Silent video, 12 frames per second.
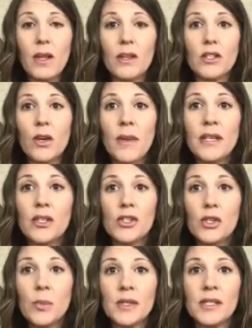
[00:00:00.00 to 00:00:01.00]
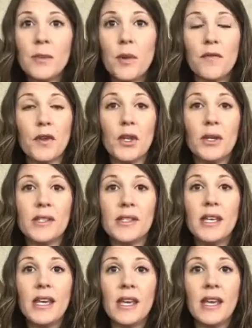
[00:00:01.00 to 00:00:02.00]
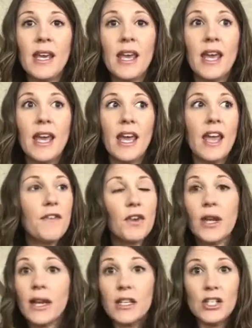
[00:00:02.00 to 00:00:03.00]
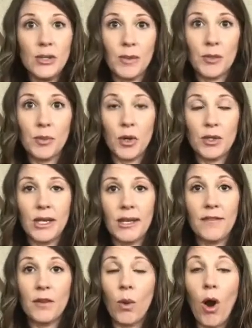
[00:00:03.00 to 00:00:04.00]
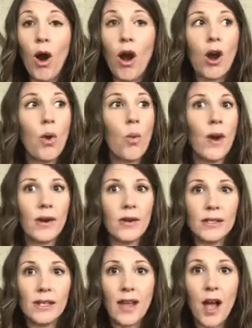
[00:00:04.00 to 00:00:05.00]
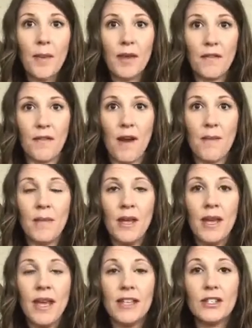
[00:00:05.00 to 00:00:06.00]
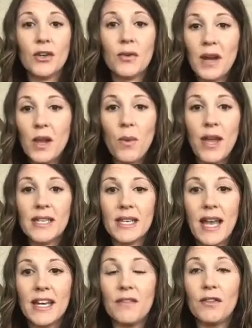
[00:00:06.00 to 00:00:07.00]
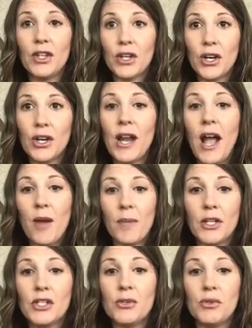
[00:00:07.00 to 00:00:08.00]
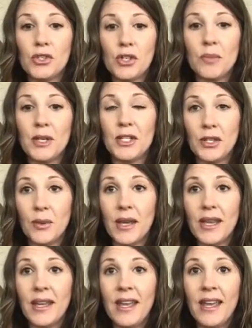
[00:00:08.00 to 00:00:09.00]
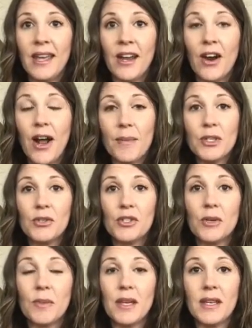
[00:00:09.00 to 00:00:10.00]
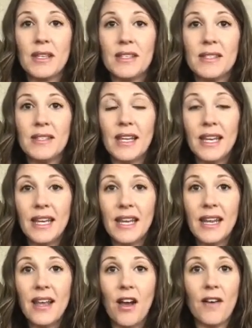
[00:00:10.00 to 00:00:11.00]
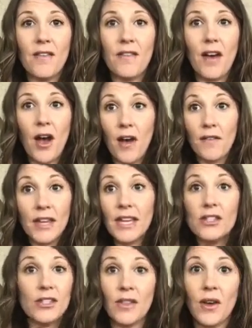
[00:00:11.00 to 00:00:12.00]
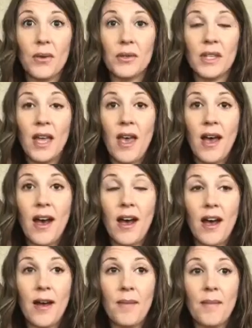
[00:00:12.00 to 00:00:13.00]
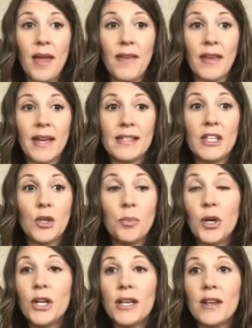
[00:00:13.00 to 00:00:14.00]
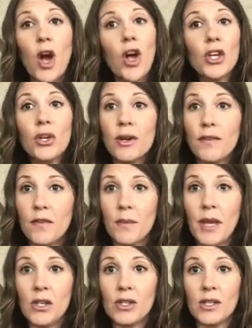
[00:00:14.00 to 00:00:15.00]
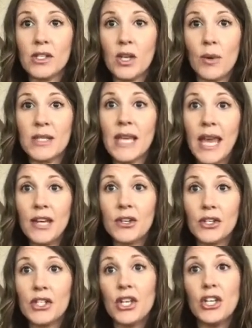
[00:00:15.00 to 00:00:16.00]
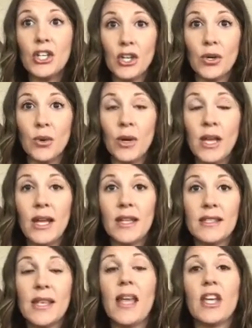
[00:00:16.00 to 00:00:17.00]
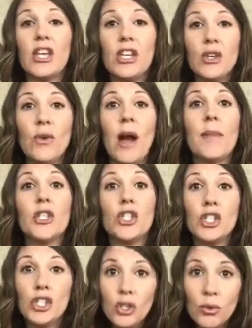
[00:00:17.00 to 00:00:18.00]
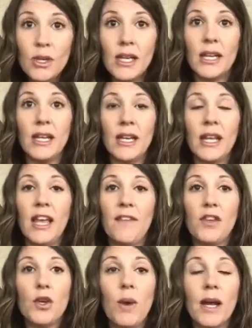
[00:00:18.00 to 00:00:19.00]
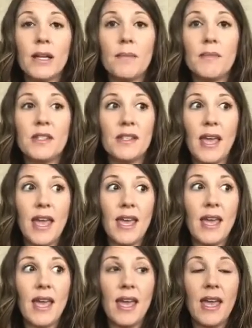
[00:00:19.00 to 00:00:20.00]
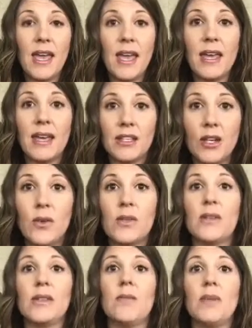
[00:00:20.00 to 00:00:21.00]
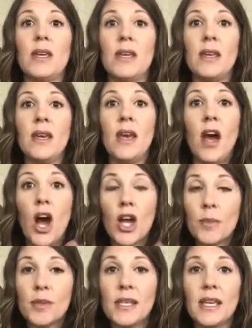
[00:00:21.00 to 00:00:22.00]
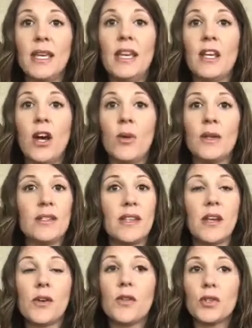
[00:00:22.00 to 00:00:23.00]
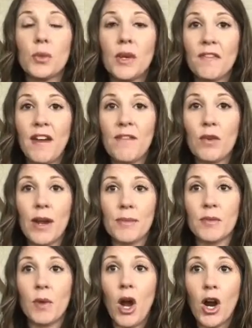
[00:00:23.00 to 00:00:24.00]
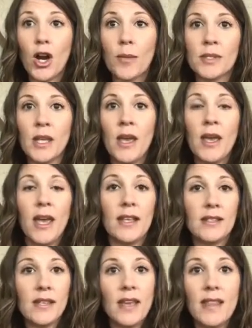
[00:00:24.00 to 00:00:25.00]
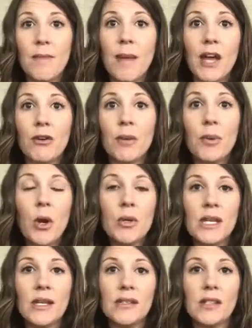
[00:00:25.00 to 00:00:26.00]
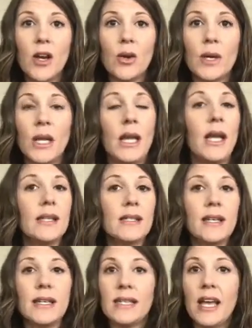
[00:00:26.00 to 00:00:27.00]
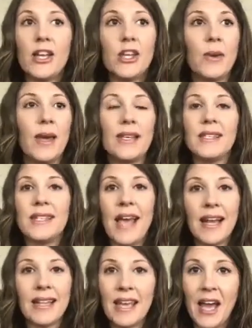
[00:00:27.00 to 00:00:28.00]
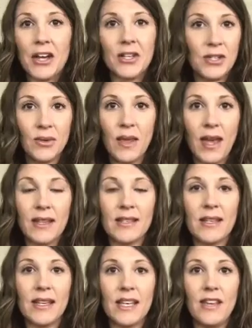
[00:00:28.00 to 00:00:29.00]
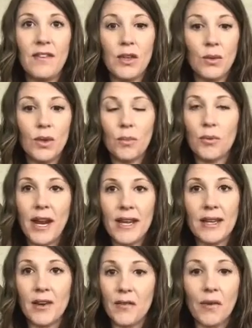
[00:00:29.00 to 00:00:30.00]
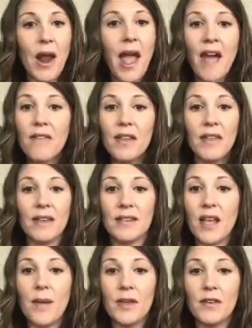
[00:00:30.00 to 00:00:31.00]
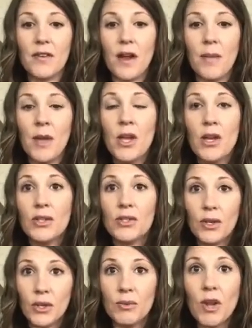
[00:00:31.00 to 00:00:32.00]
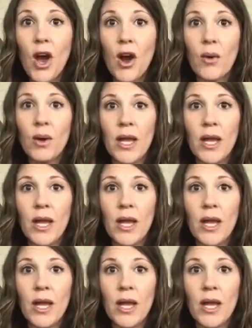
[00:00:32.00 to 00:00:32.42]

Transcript: So it makes it super simple for you to see if you're getting too much protein. And if you are, where is it coming from? It's a great way to kind of learn how much you should be doing or how much you should be eating of each of those. And like I said, you put in all your information, so it's catered to you. It's telling you how much you need. If you want to stay in ketosis and be 100% keto and stay under those 25 grams of carbs and stay in that moderate protein zone, it's going to tell you exactly how to do that. It's going to give you the breakdown of where everything is coming from, so you know.